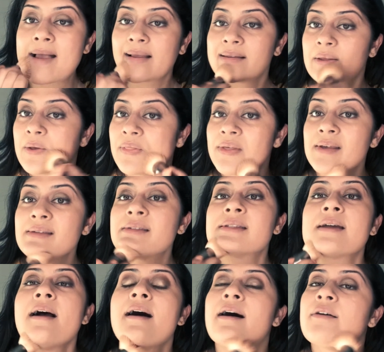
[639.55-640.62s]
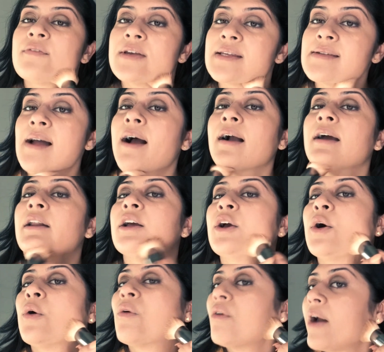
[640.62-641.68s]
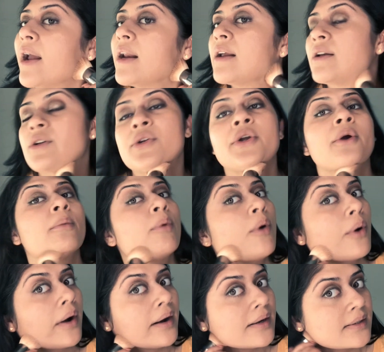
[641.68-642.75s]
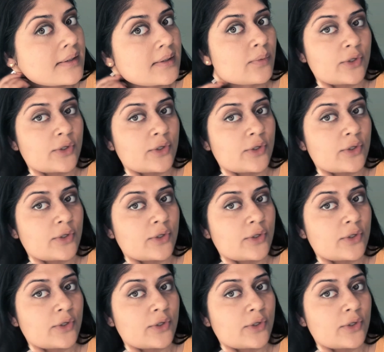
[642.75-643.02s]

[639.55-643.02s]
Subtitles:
So this stuff is not gonna go right into your pores,